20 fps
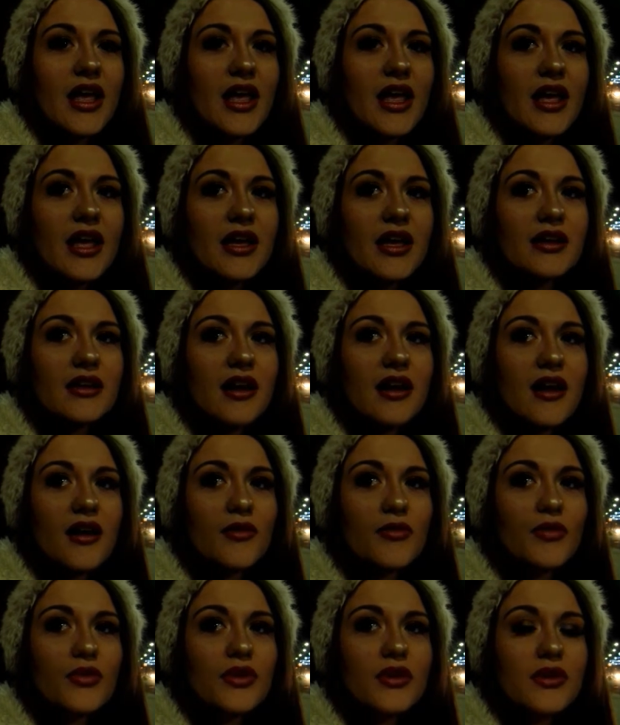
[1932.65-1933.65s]
and
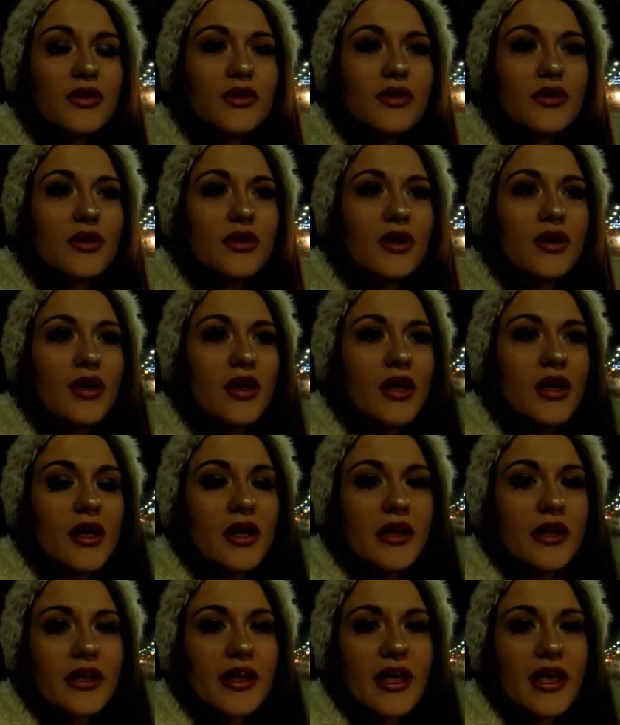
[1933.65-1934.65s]
I will
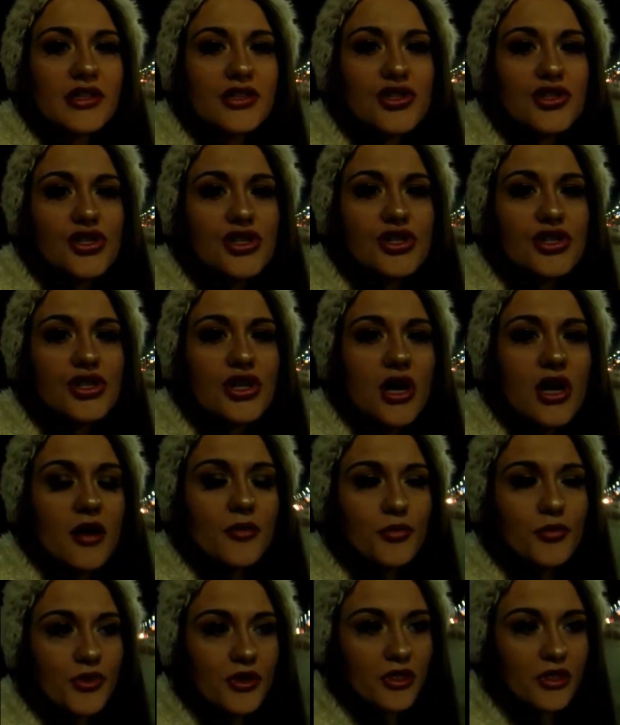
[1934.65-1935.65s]
catch
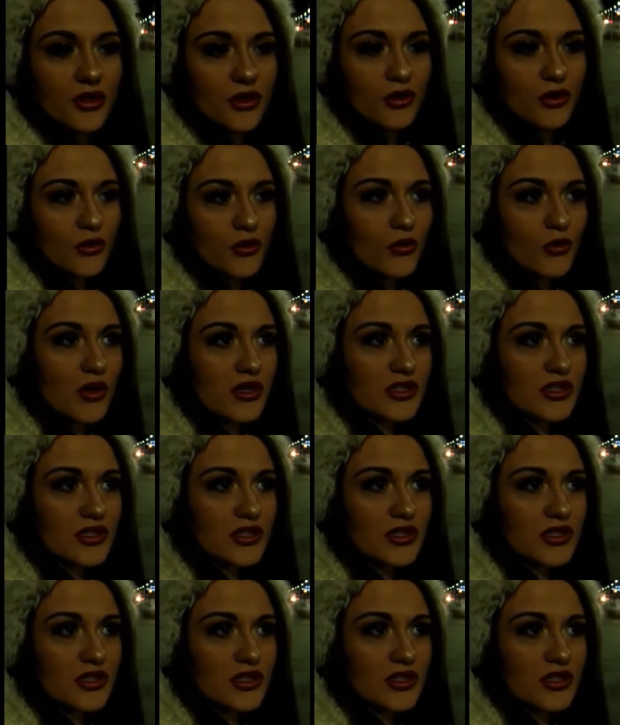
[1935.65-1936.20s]
up with you